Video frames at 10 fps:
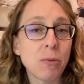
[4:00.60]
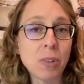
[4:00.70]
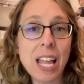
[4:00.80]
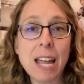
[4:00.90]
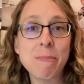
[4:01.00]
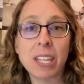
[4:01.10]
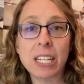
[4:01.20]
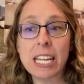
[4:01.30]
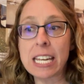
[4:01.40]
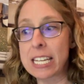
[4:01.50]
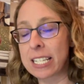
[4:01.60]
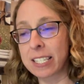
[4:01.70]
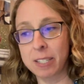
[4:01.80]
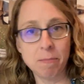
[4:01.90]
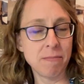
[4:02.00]
reliability
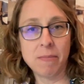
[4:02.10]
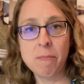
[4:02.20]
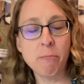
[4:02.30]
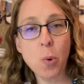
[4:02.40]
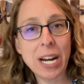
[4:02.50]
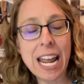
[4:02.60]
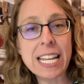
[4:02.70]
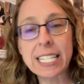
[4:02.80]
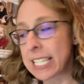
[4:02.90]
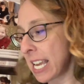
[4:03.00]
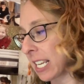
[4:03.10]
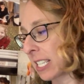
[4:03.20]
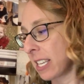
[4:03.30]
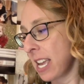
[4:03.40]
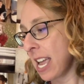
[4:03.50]
is
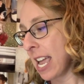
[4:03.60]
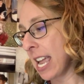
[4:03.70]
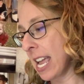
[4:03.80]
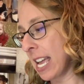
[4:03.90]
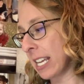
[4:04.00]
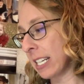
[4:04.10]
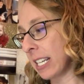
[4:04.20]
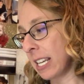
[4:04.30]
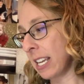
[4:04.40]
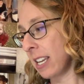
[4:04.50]
0.86 and